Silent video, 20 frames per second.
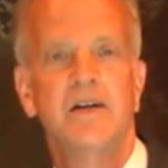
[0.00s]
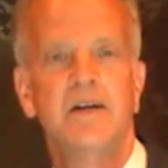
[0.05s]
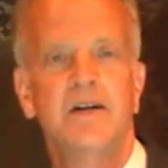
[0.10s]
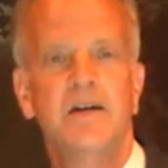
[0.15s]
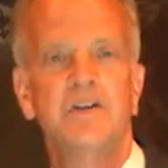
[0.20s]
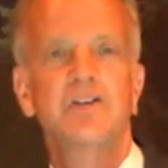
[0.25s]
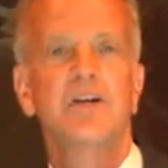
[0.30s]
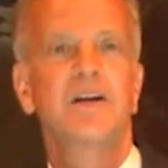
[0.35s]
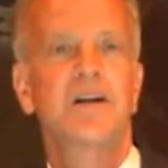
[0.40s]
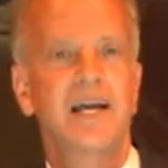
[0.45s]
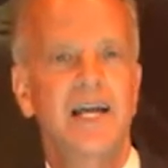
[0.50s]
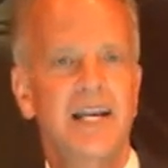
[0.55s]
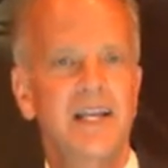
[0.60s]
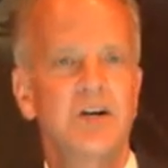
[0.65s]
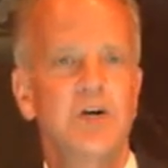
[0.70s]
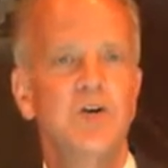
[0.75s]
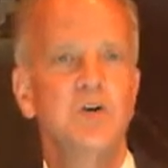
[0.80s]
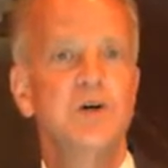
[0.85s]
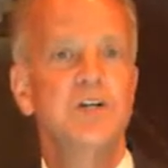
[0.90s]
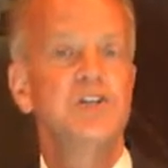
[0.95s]
Here's a lady
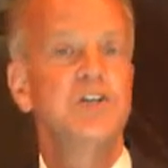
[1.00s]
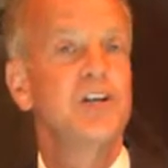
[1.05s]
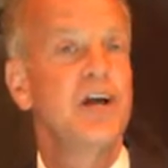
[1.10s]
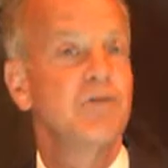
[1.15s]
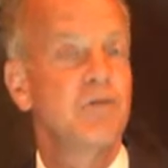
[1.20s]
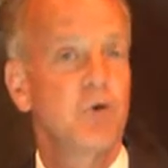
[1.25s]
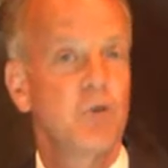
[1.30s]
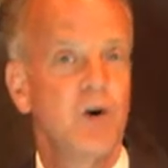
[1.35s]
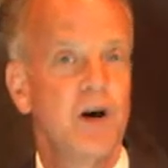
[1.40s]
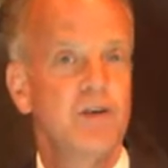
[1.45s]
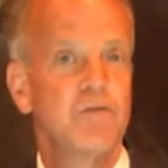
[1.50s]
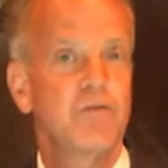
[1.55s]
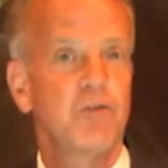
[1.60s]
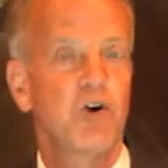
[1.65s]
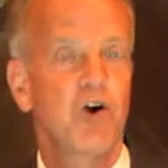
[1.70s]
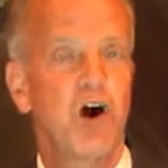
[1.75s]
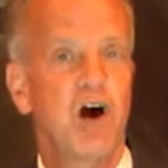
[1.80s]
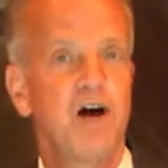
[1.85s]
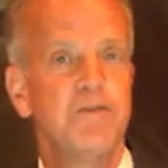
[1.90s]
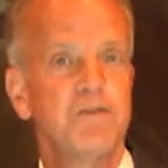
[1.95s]
who has never run
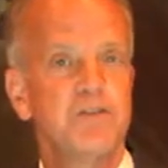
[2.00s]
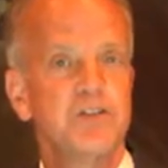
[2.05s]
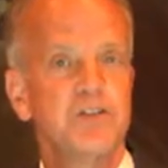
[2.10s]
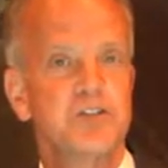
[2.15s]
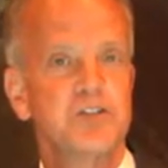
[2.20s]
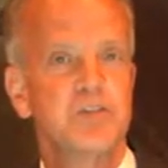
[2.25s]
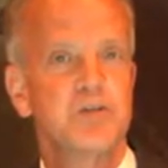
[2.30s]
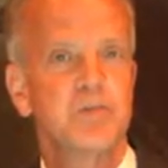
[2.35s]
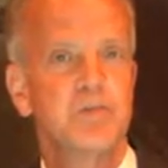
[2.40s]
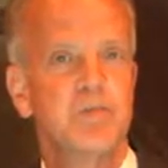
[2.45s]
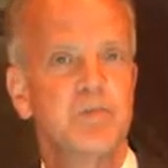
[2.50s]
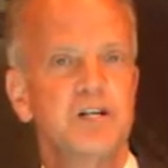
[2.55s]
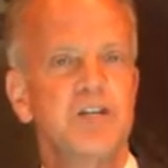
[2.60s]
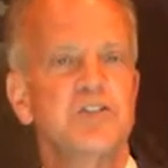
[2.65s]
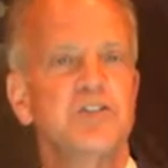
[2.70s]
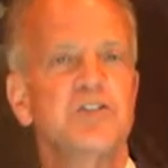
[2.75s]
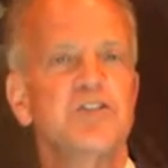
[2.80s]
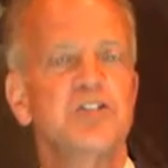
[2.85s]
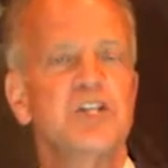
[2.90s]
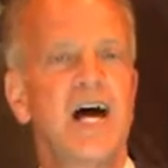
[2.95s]
for office, but
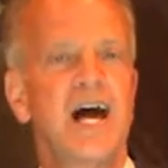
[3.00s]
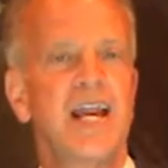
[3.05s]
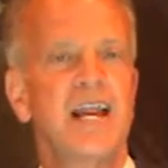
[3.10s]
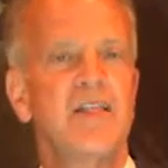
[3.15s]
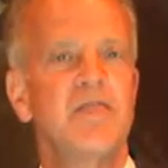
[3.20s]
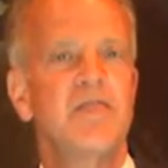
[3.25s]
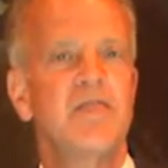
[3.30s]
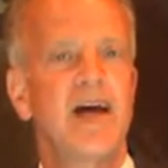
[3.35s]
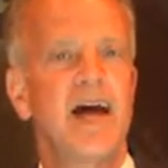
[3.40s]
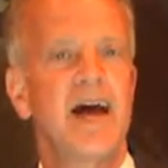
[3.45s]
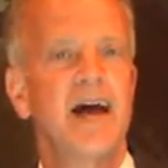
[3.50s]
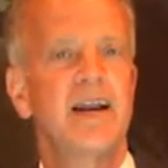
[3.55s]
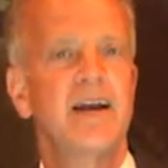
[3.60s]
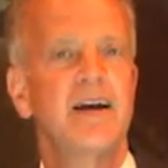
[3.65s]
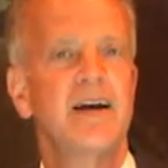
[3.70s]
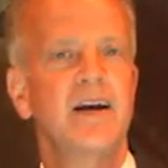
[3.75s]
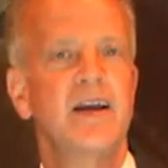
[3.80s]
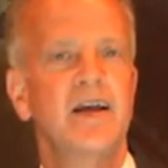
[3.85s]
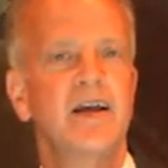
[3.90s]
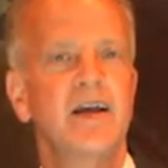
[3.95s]
has decided that